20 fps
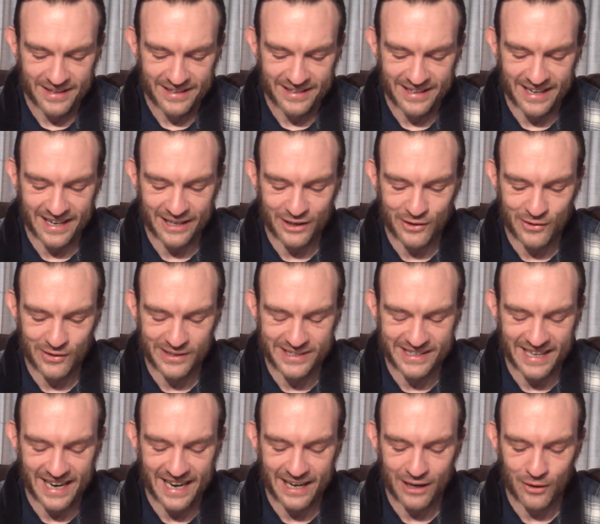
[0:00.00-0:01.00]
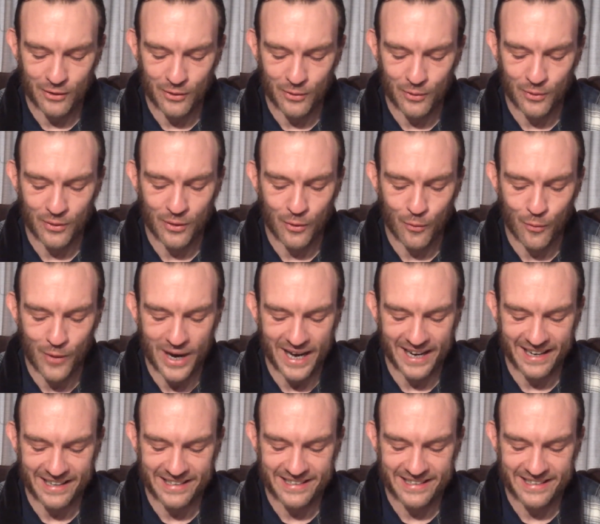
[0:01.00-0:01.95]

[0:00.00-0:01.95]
Don Cristo winked.